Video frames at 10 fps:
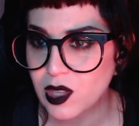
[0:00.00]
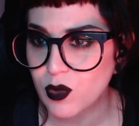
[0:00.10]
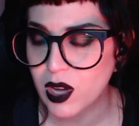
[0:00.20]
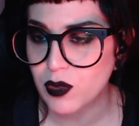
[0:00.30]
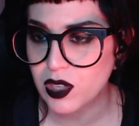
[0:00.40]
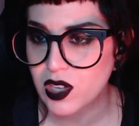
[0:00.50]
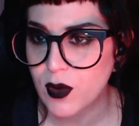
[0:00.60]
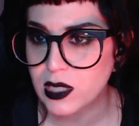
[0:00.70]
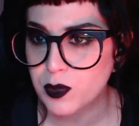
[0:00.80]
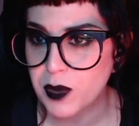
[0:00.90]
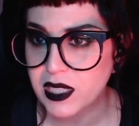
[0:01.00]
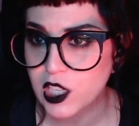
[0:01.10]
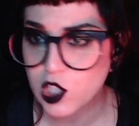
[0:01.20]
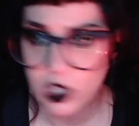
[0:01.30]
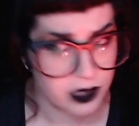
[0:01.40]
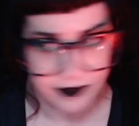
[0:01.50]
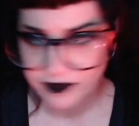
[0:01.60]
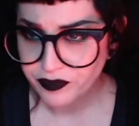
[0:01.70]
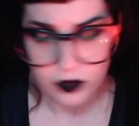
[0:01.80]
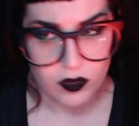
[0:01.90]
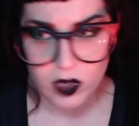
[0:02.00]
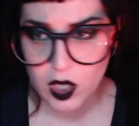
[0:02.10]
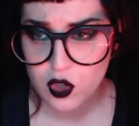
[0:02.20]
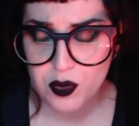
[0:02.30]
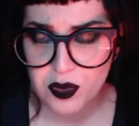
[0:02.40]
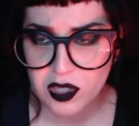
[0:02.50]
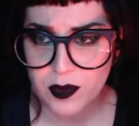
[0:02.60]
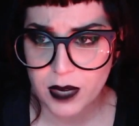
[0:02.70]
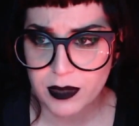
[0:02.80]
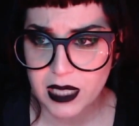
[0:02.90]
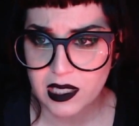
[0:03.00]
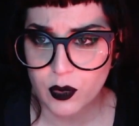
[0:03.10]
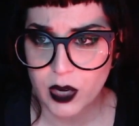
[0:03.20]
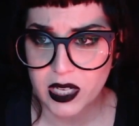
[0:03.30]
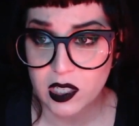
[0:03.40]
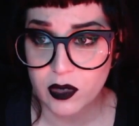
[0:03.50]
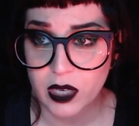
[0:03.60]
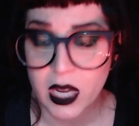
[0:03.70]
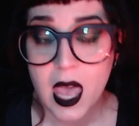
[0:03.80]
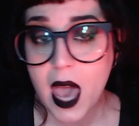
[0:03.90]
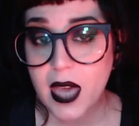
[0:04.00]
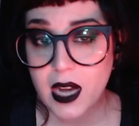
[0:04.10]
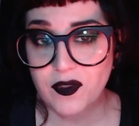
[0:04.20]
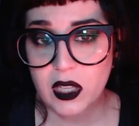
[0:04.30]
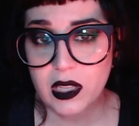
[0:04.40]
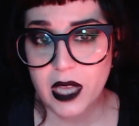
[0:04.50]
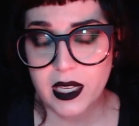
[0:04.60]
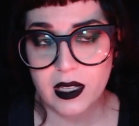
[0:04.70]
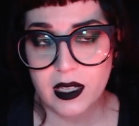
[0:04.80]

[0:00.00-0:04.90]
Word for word: ride with no expectations. Trooper, sometimes that's the way to do it. And I feel like